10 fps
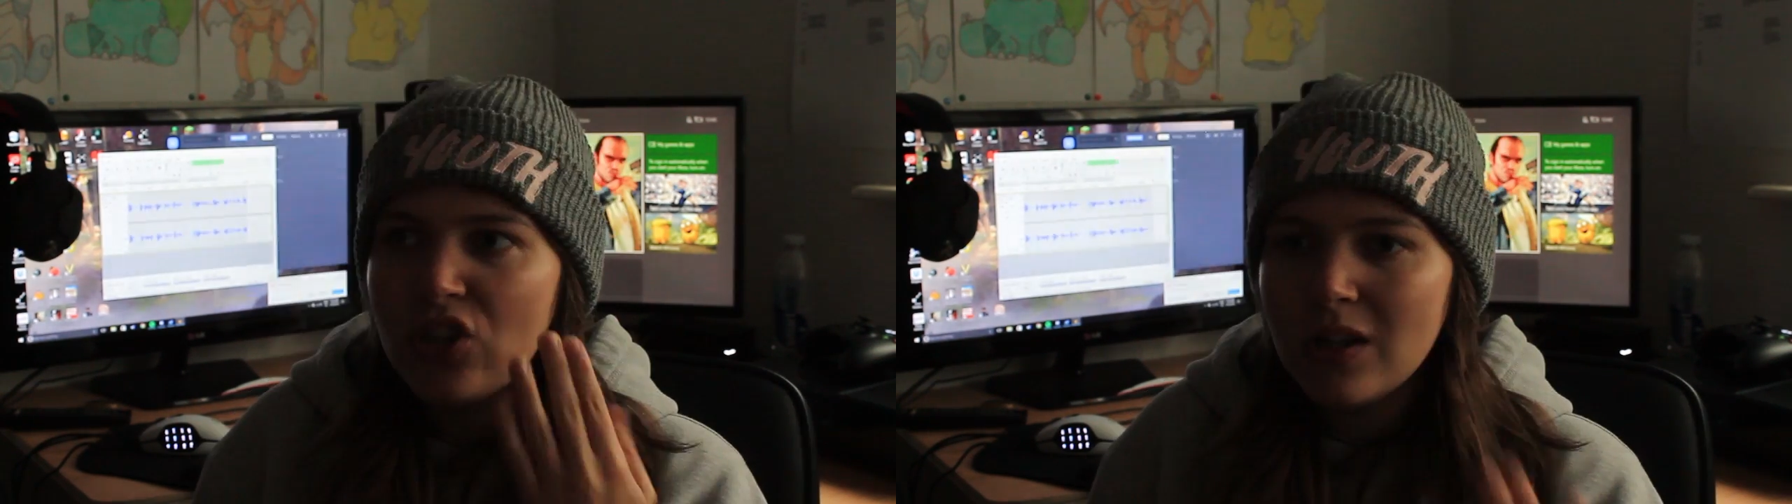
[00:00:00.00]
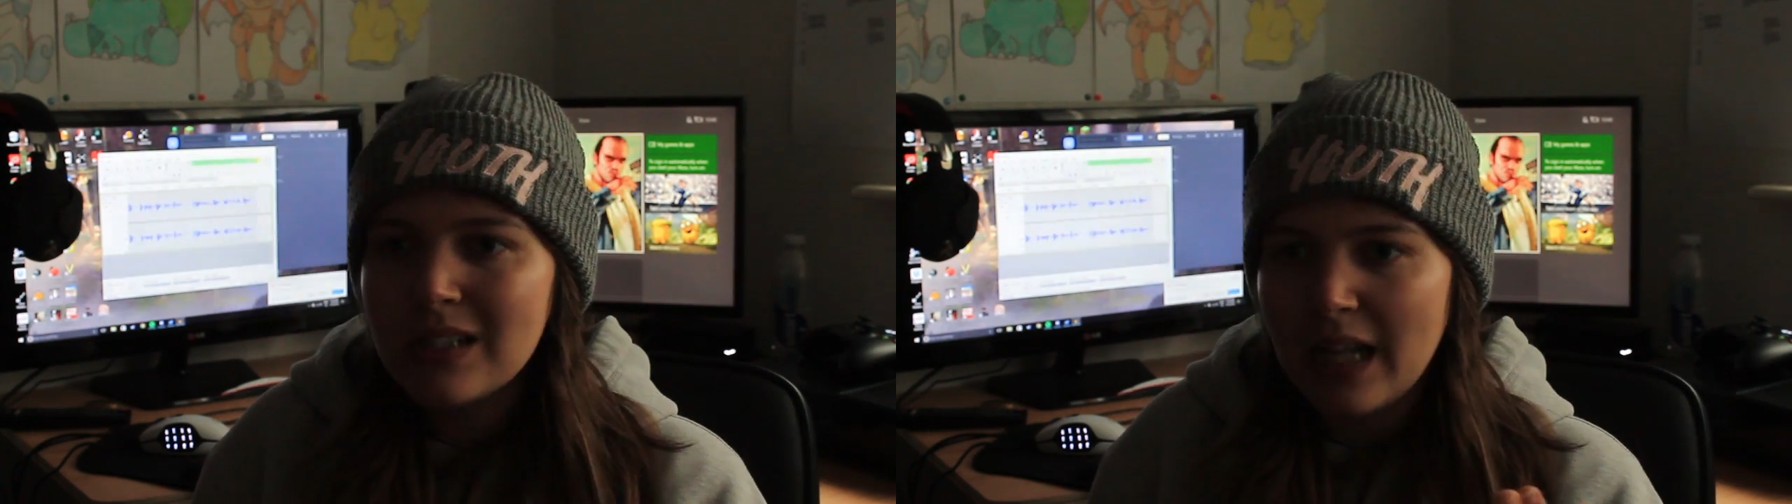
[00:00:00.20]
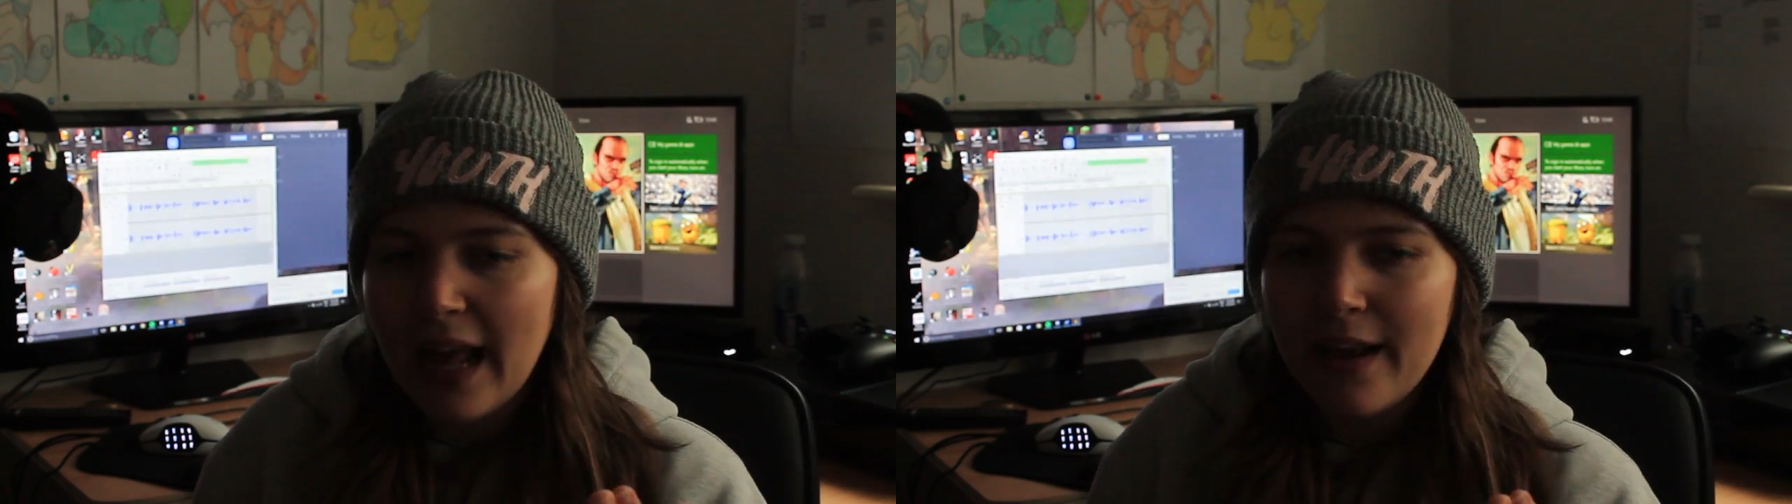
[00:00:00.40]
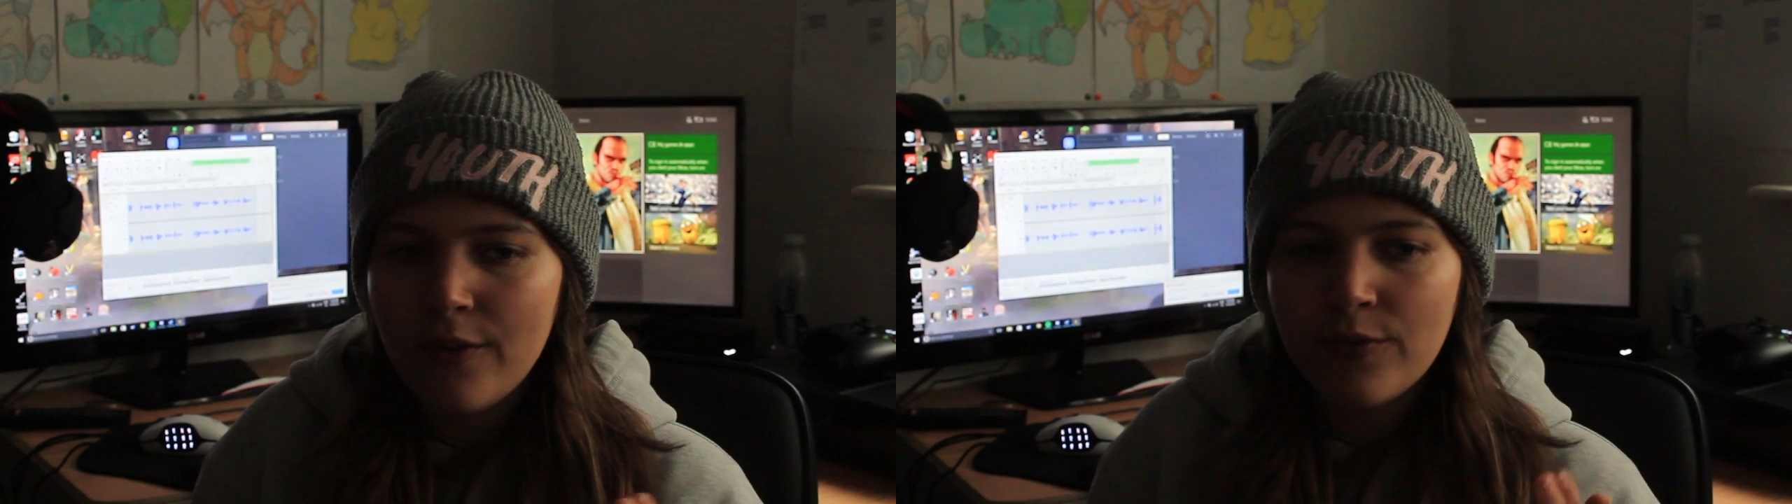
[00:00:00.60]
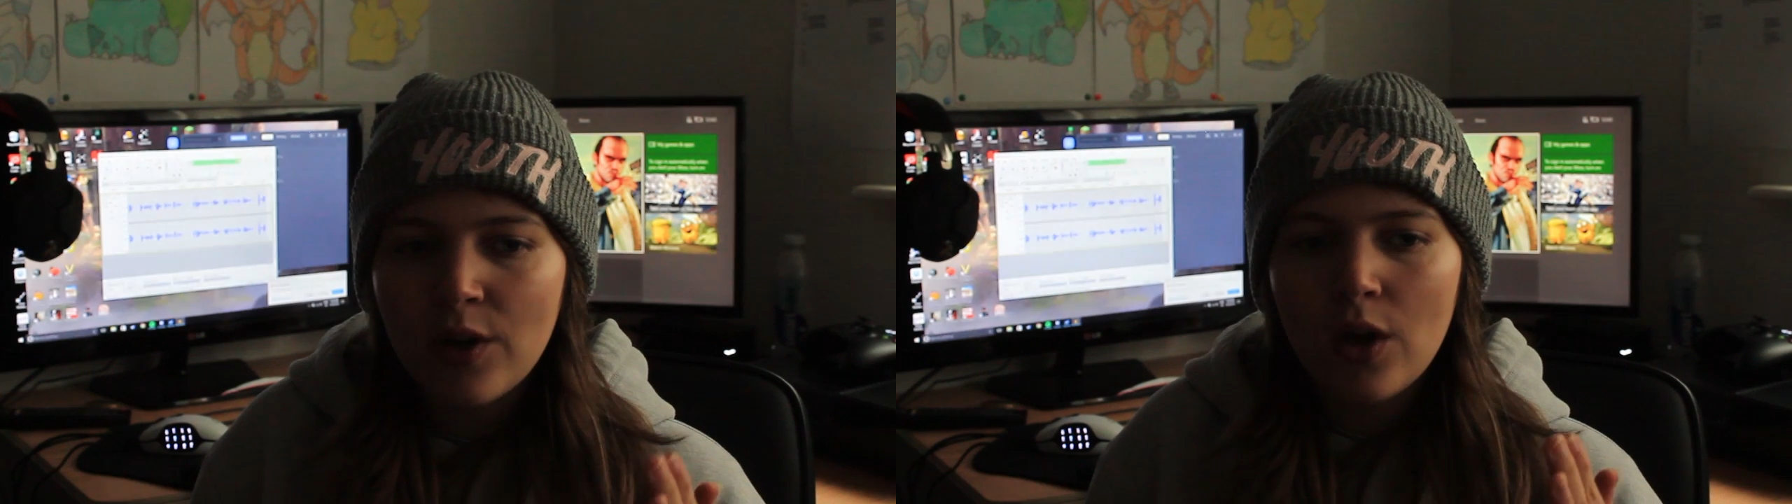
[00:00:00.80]
Dog's
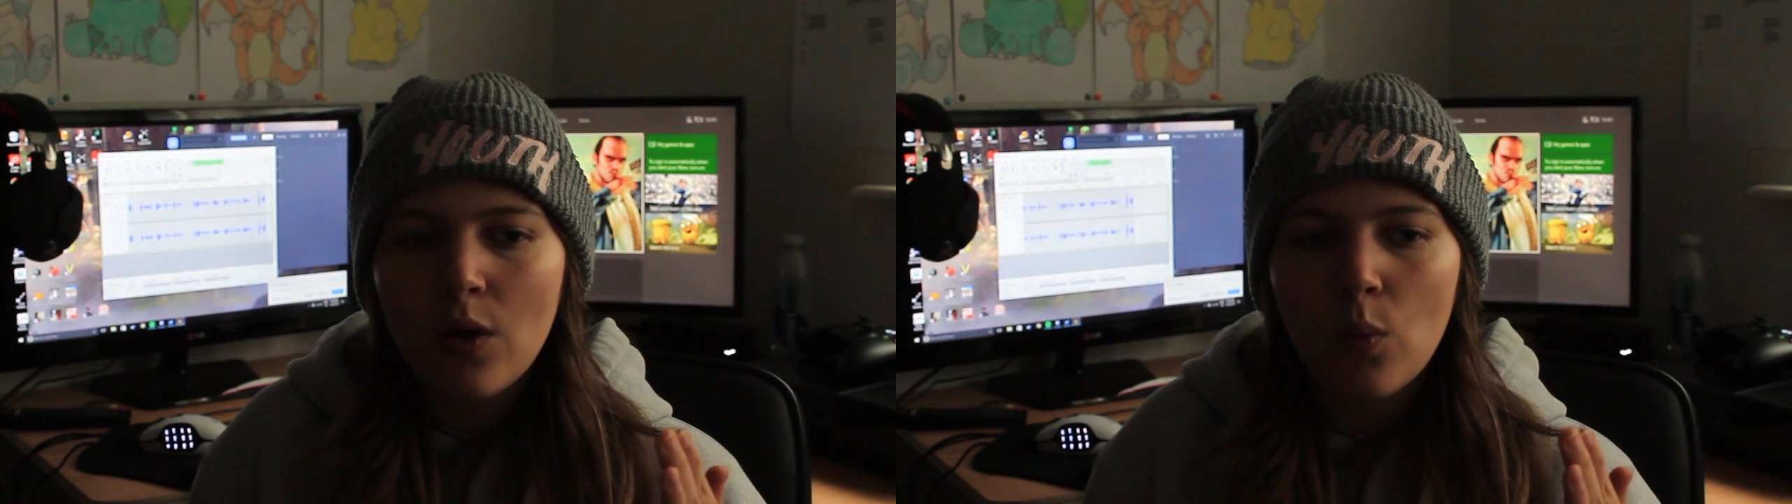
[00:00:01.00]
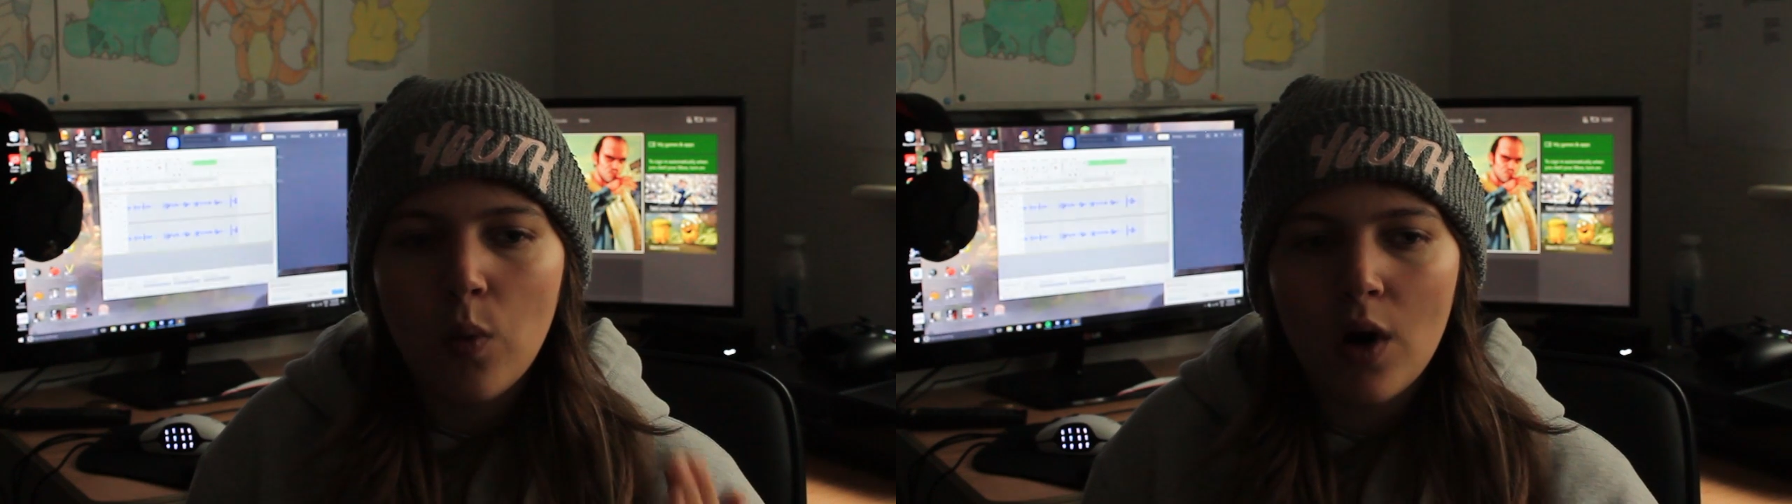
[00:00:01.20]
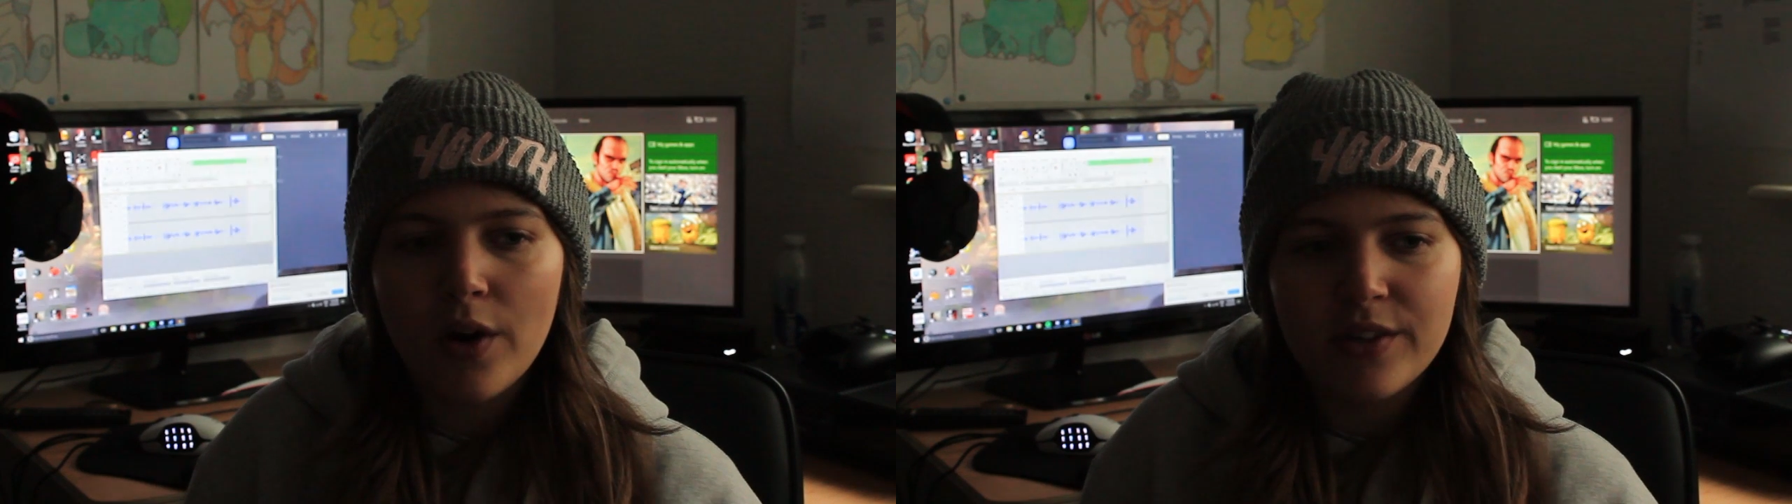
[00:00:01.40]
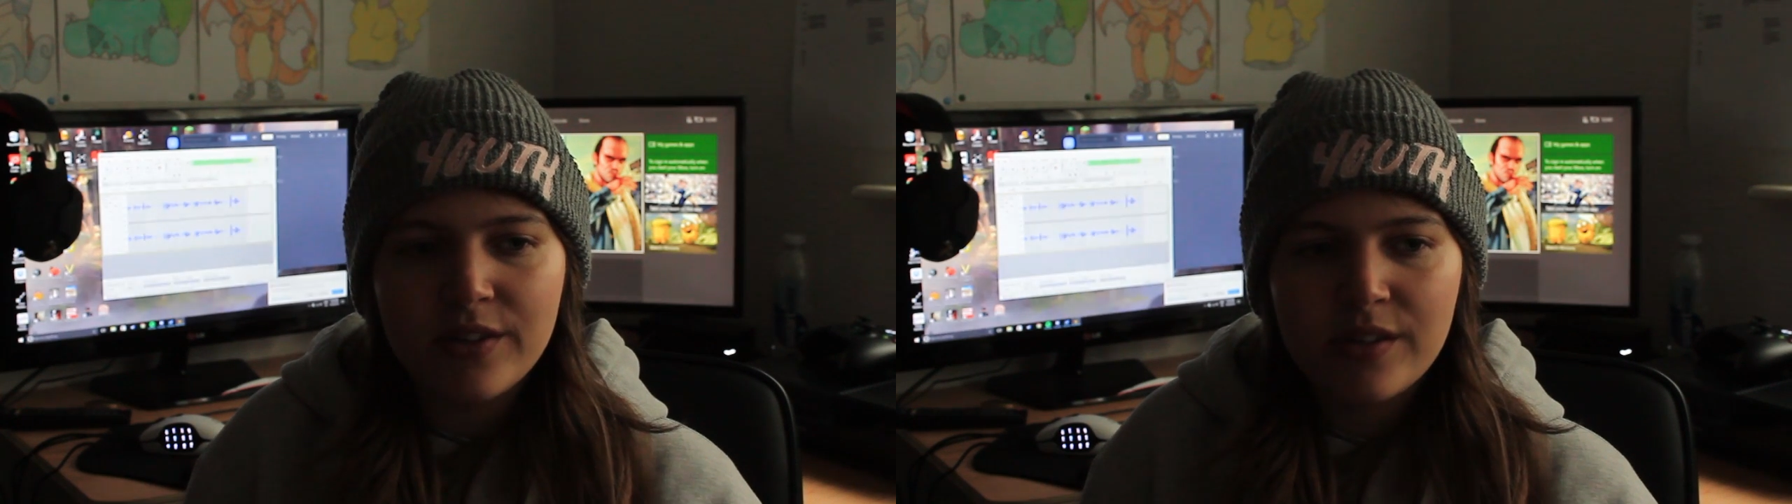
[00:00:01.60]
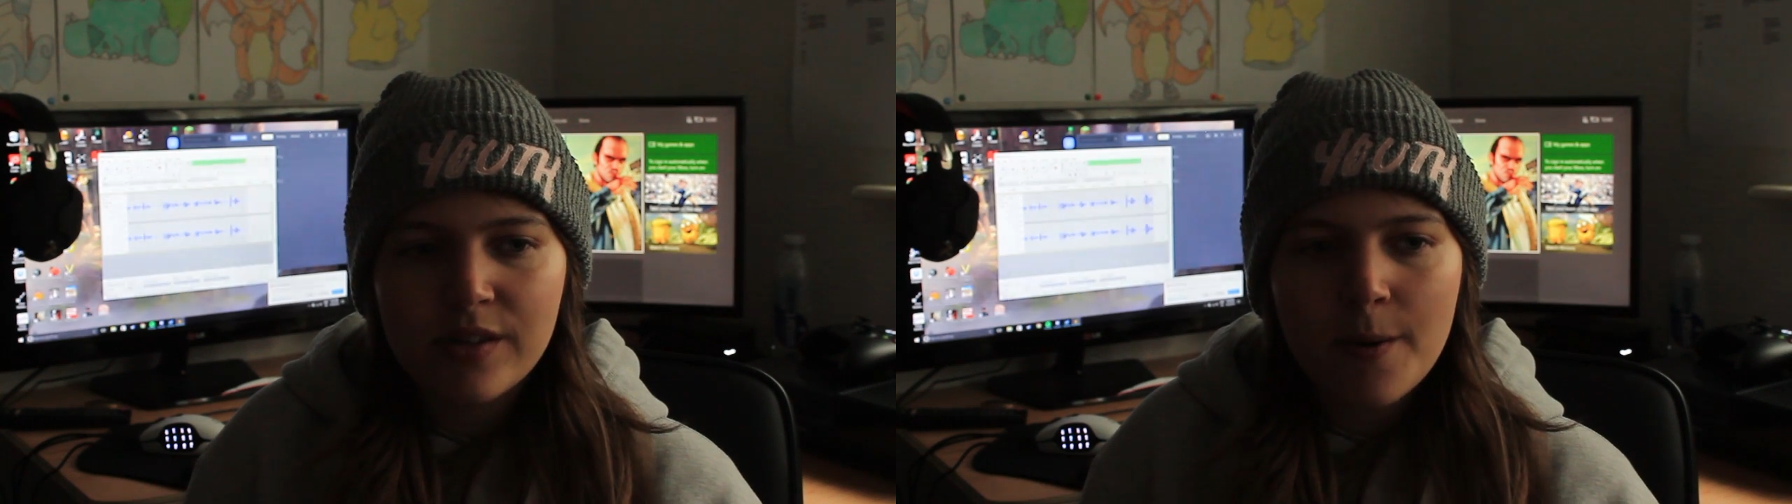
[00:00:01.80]
Life
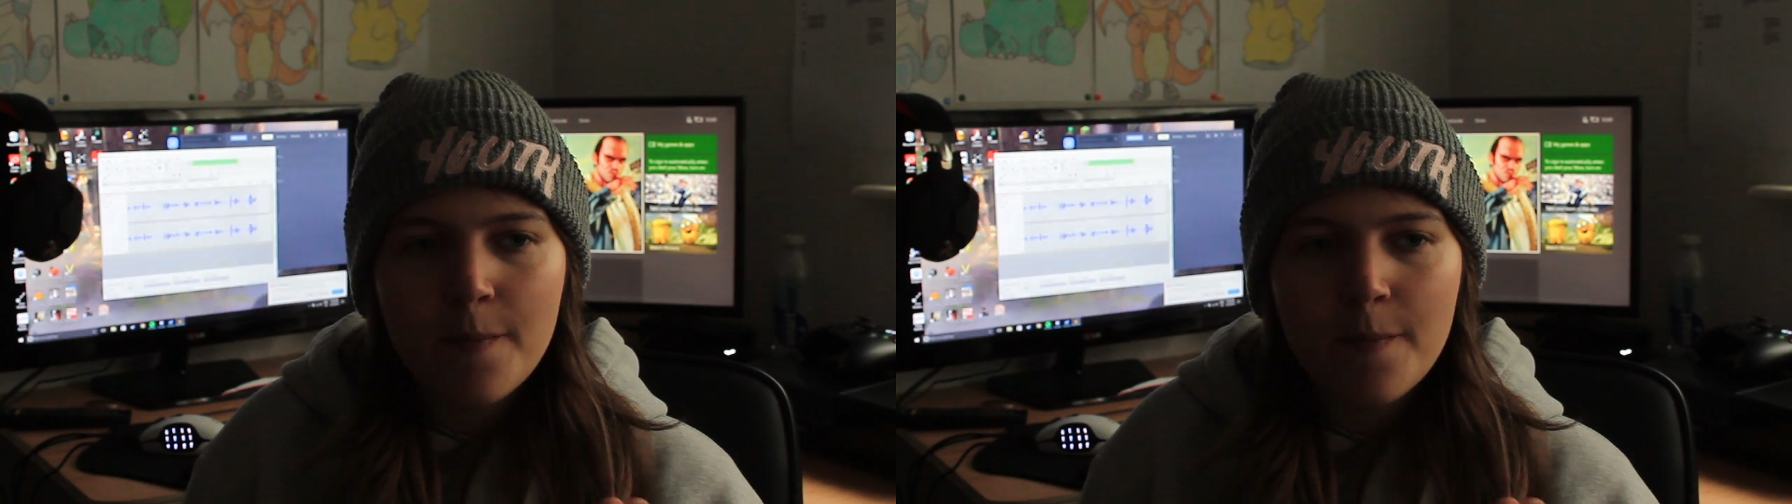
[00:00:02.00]
was